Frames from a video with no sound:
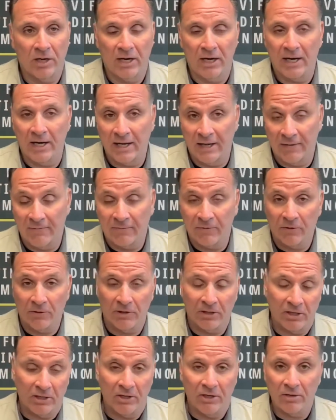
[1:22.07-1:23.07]
if you're
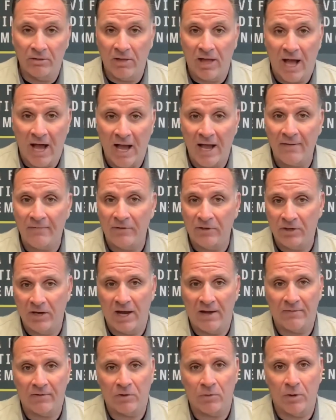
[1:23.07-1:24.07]
here live and you
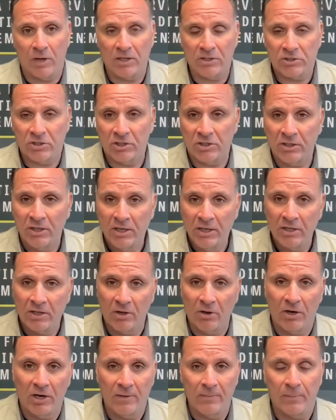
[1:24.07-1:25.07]
have a question, go
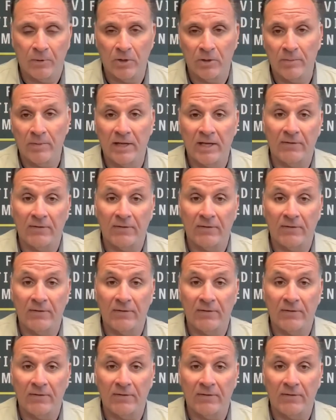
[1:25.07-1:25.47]
ahead and put them in.